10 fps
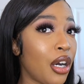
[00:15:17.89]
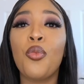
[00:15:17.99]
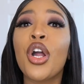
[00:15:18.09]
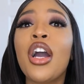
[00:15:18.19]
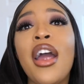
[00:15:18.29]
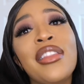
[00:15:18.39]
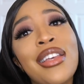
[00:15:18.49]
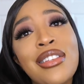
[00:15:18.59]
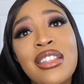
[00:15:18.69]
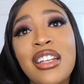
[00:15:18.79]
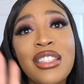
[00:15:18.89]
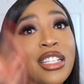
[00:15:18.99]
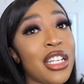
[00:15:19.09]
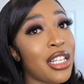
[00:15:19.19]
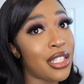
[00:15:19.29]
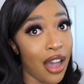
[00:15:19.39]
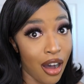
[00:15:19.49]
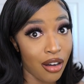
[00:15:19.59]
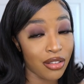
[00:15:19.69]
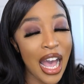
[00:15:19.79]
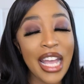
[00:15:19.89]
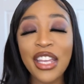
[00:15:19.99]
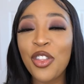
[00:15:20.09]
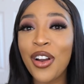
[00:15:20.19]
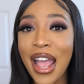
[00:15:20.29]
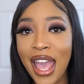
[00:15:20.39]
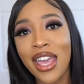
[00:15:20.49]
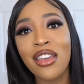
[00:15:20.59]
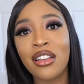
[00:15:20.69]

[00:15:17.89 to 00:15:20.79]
Regardless, the decision is y'all. I either A,